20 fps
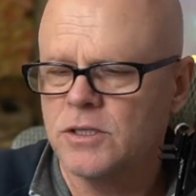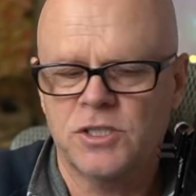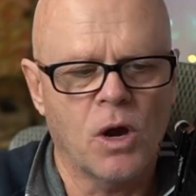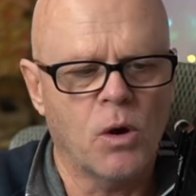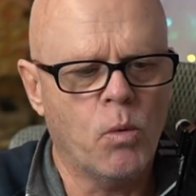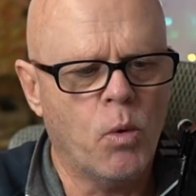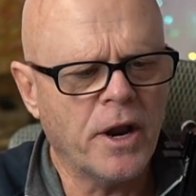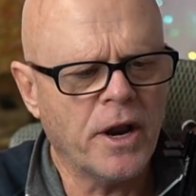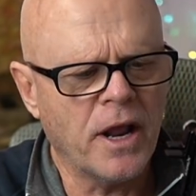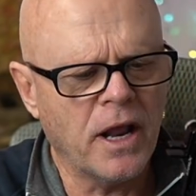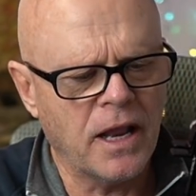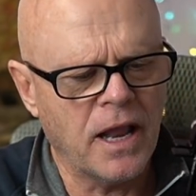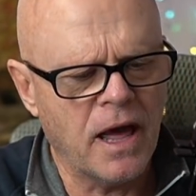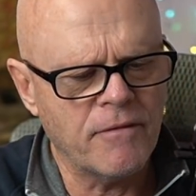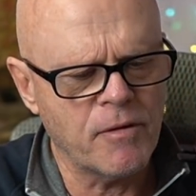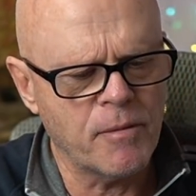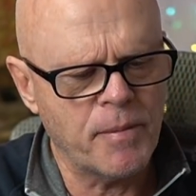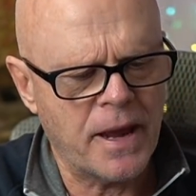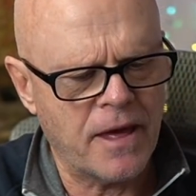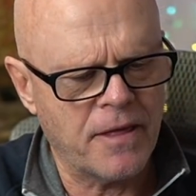So what I
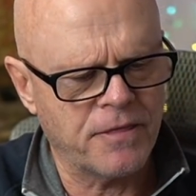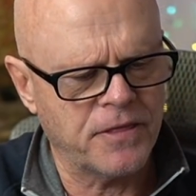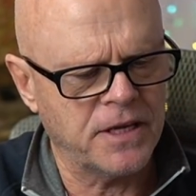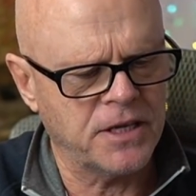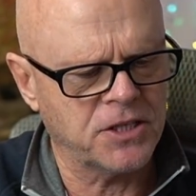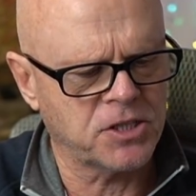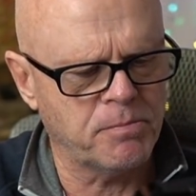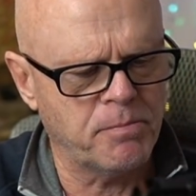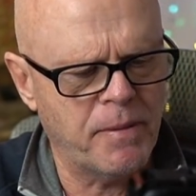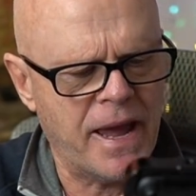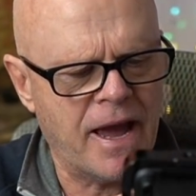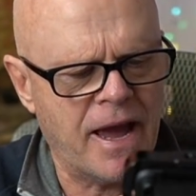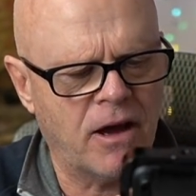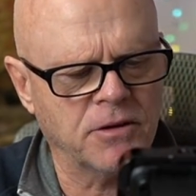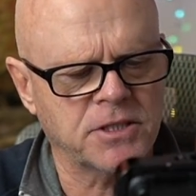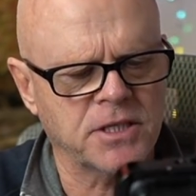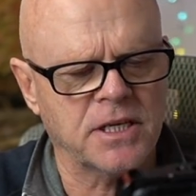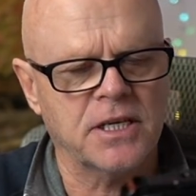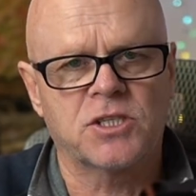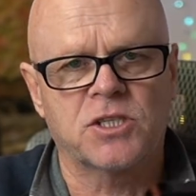love about this
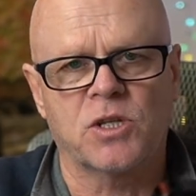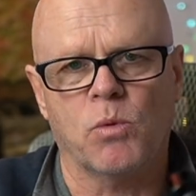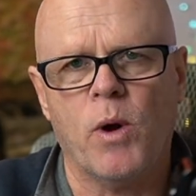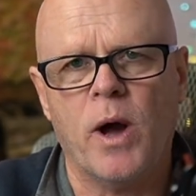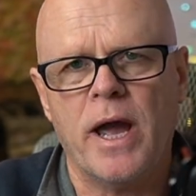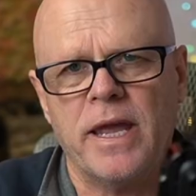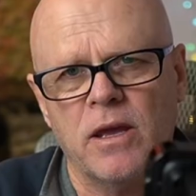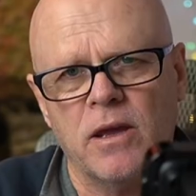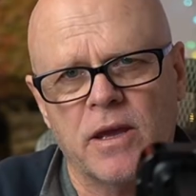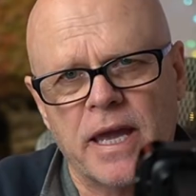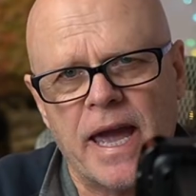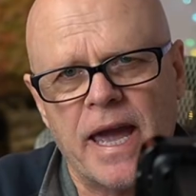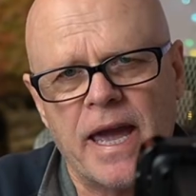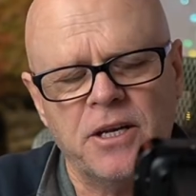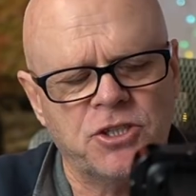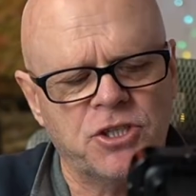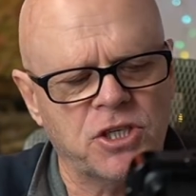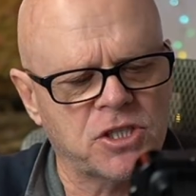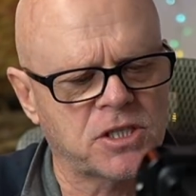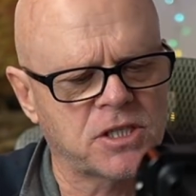mount is the way you
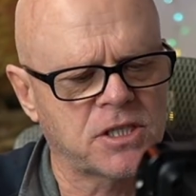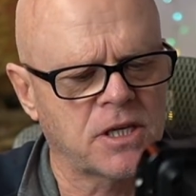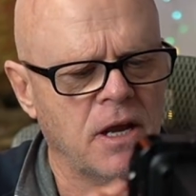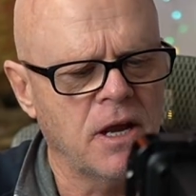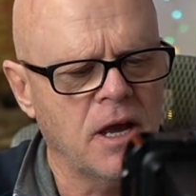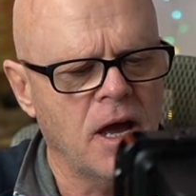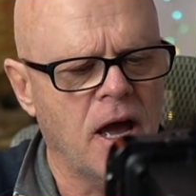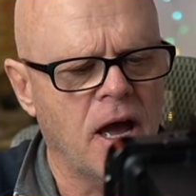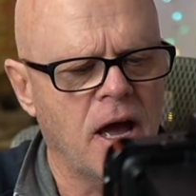can just